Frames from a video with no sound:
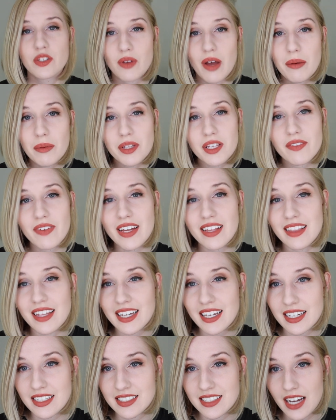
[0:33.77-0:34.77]
So I will leave a
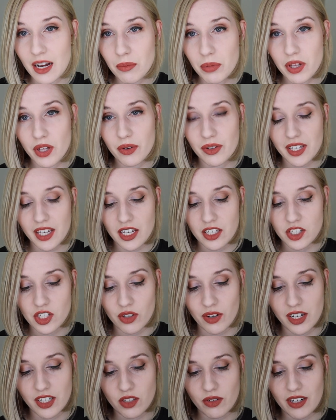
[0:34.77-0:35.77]
link down below in case
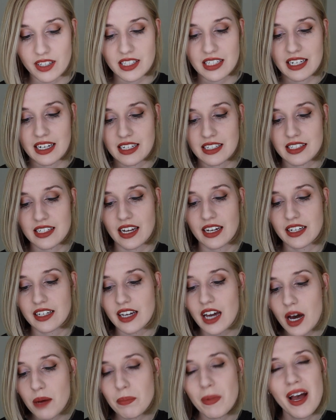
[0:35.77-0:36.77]
you're interested in signing
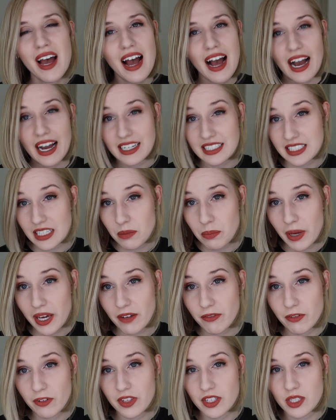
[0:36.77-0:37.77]
up. I did pay
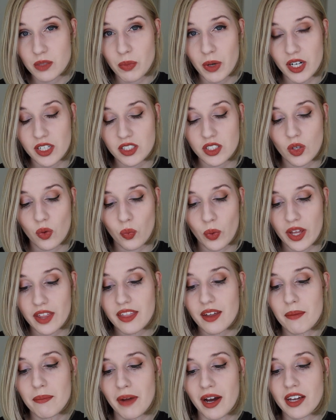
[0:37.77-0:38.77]
for this box
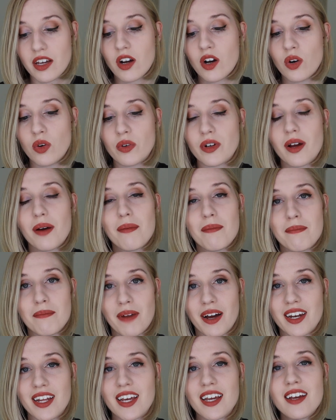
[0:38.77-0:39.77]
with my own
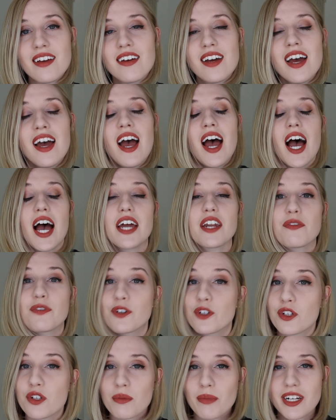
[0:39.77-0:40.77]
money. And if
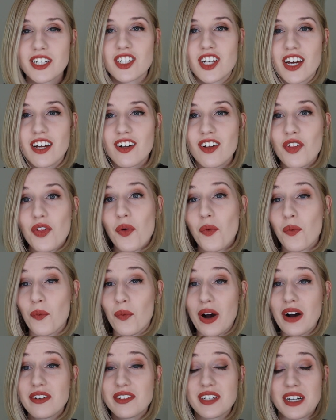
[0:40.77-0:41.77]
you're new to my channel,
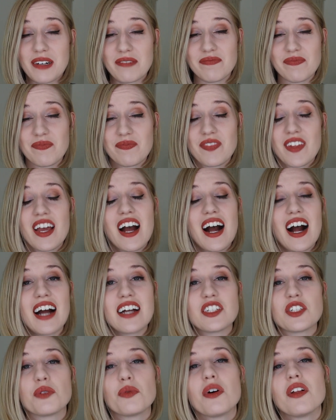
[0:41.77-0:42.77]
welcome. I
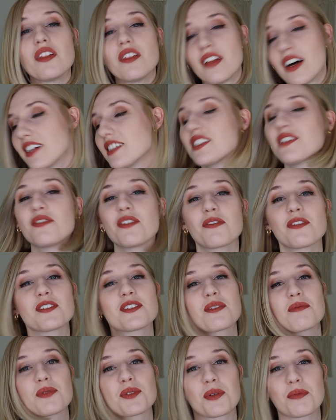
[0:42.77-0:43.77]
do lots of different
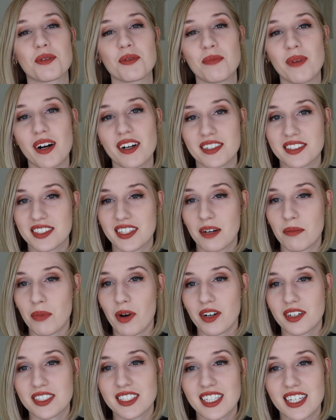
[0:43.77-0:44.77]
subscription box
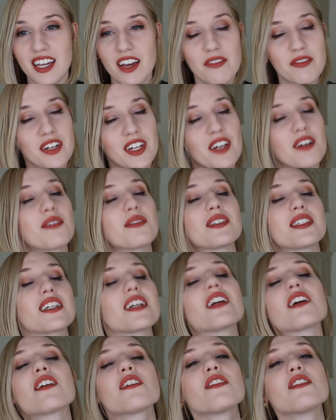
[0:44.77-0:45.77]
unboxing videos
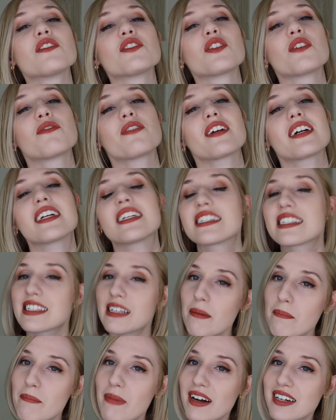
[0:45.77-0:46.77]
here. So if you're a
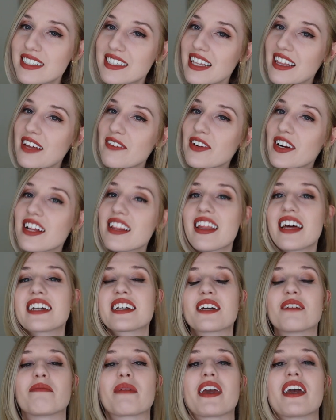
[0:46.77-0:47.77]
sub box lover
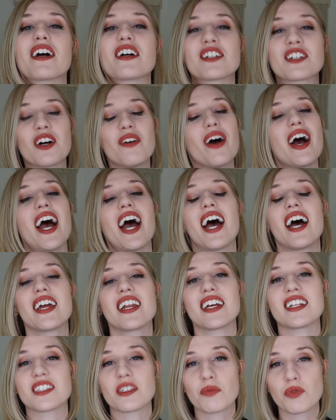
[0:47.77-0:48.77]
like me, go ahead
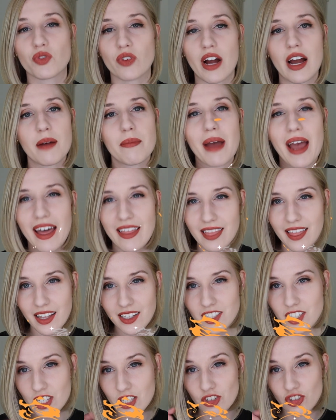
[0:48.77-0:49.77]
and subscribe and
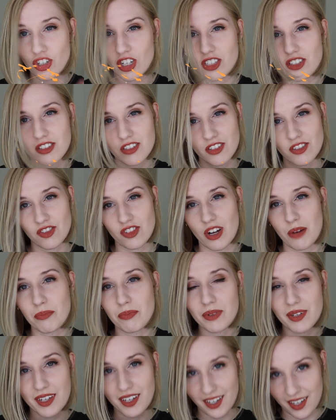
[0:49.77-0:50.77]
let's just
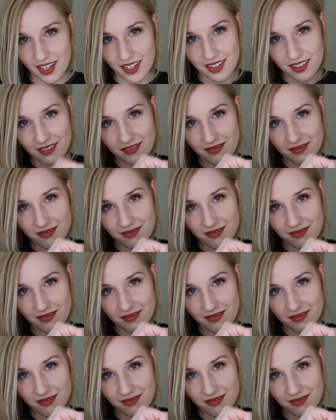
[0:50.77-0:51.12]
jump in.